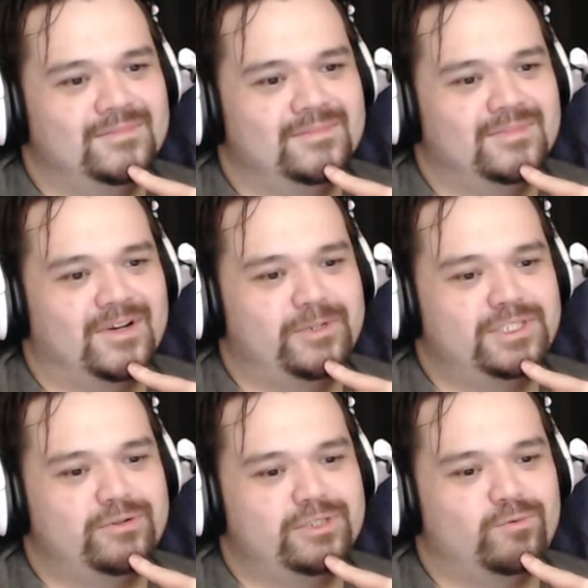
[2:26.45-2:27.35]
I wish
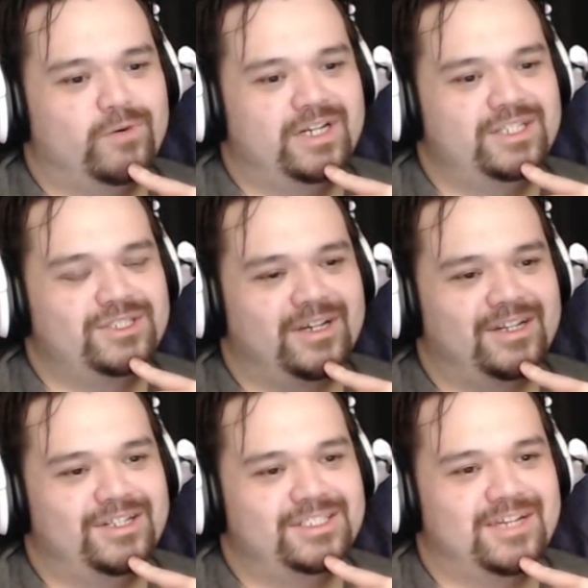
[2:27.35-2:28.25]
there was words so I can
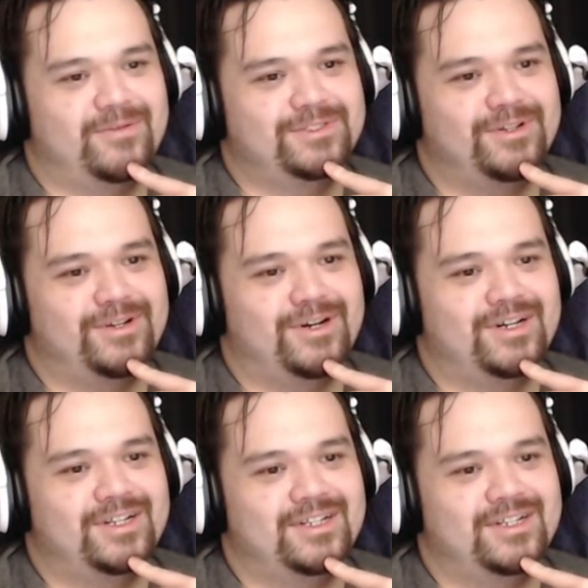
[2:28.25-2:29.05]
understand what's going on.